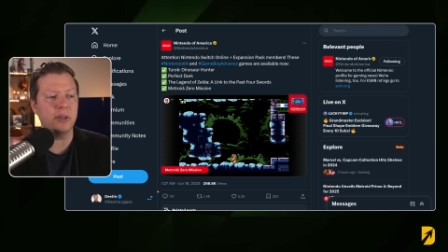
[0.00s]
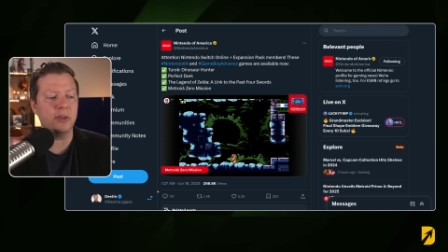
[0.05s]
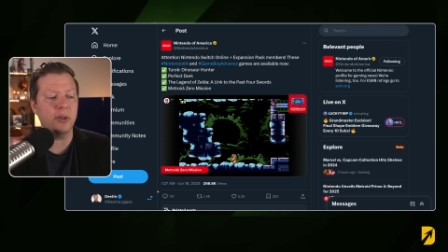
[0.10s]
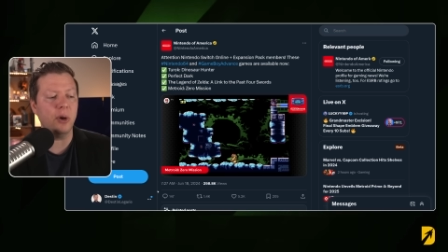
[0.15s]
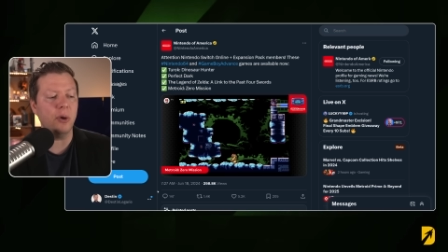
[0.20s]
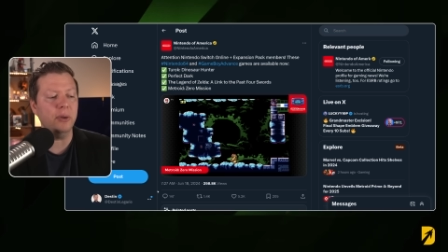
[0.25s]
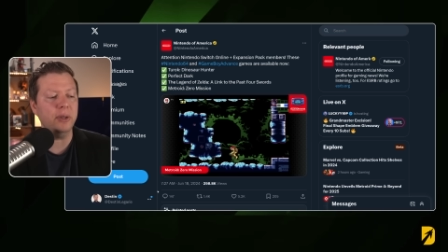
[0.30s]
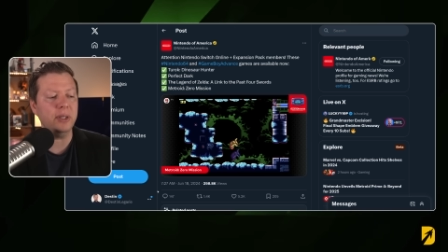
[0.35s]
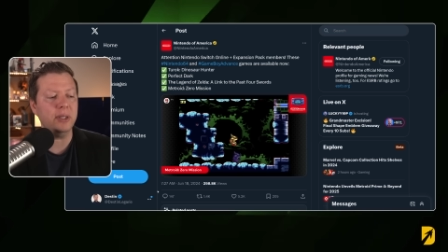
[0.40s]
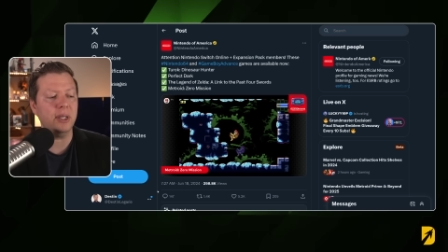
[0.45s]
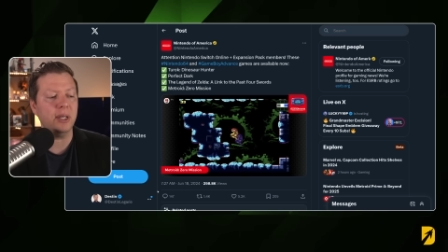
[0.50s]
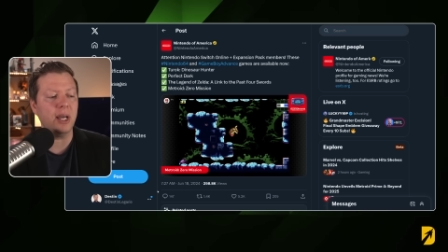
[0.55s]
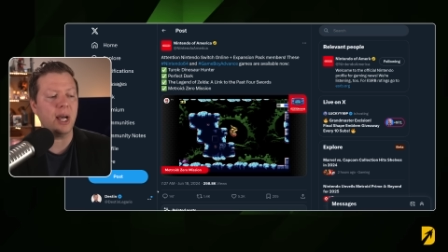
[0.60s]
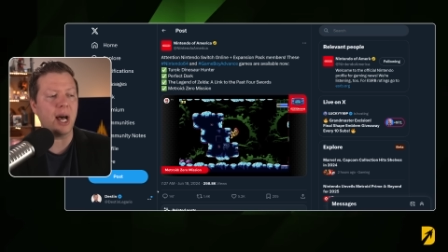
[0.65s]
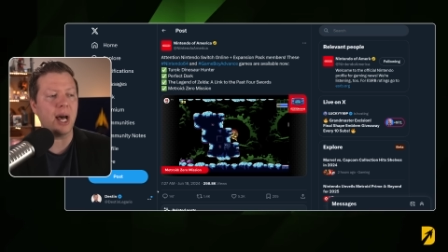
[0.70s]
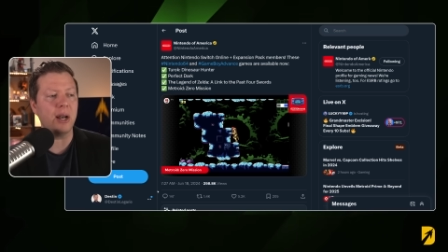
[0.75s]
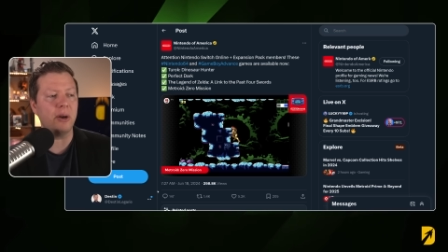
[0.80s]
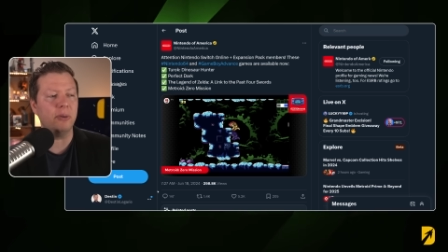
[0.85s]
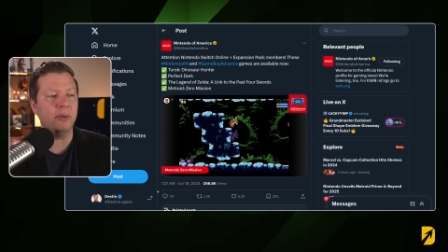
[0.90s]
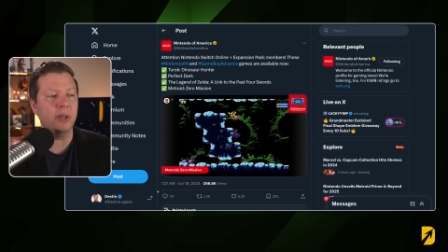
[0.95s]
The only thing
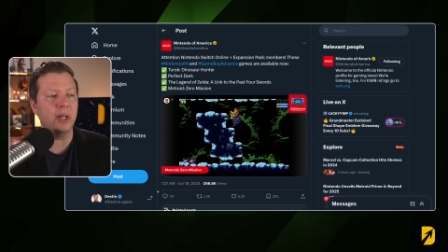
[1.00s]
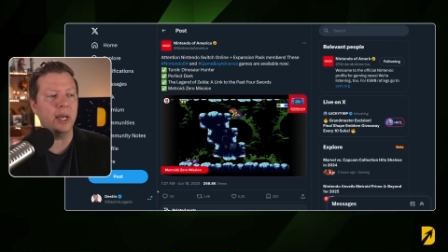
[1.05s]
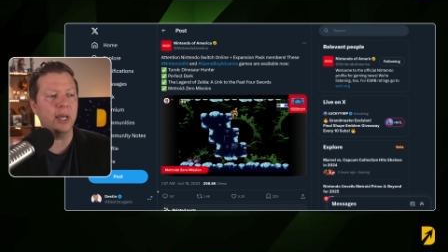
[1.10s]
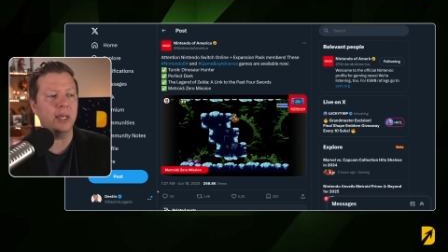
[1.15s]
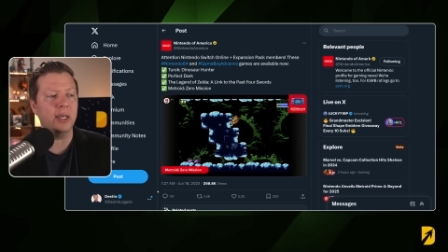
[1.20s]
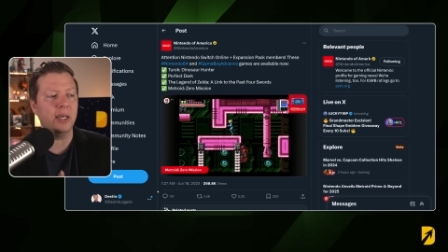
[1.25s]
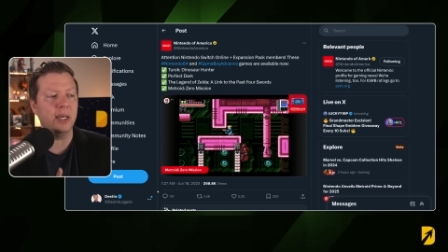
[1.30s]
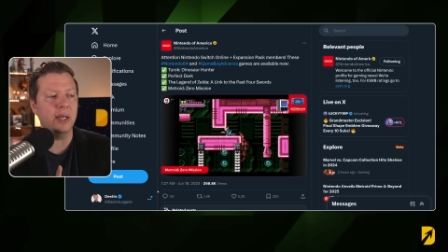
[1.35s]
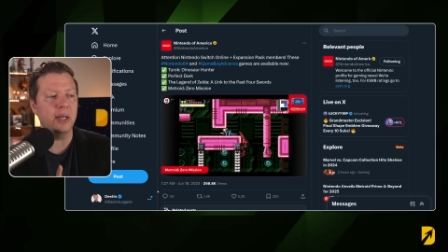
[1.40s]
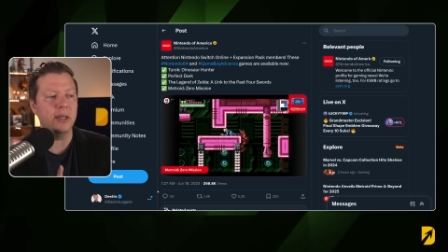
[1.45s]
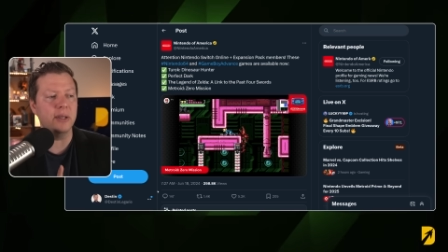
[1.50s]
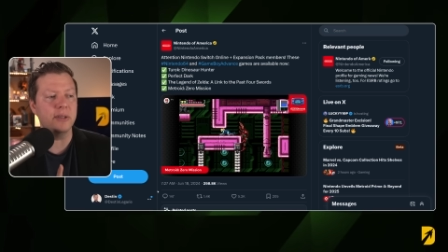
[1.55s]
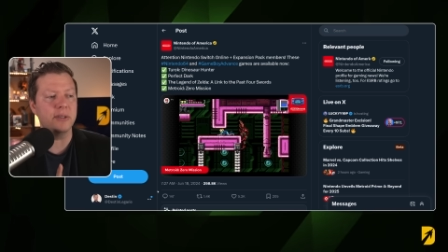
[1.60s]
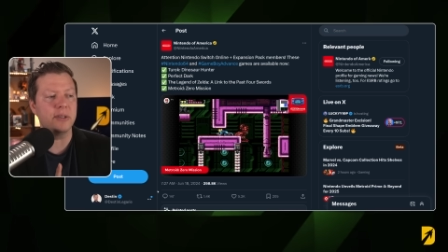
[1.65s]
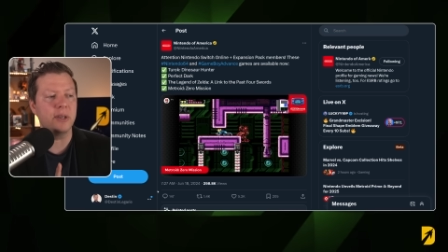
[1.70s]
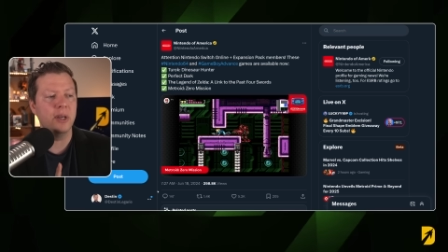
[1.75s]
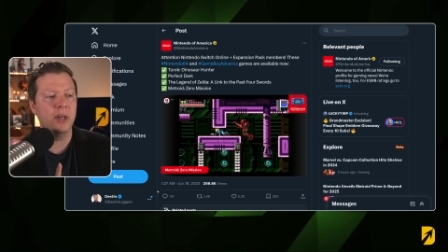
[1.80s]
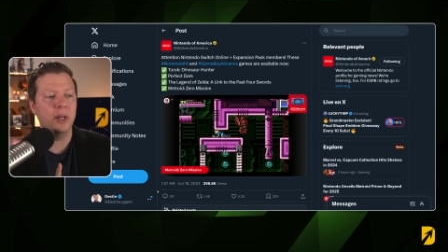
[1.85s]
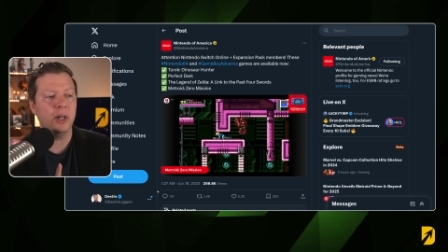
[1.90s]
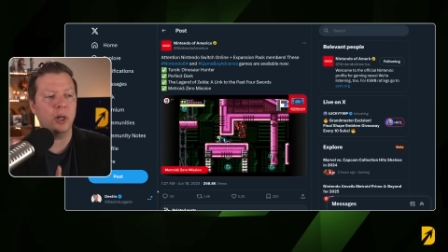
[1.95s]
I don't like is,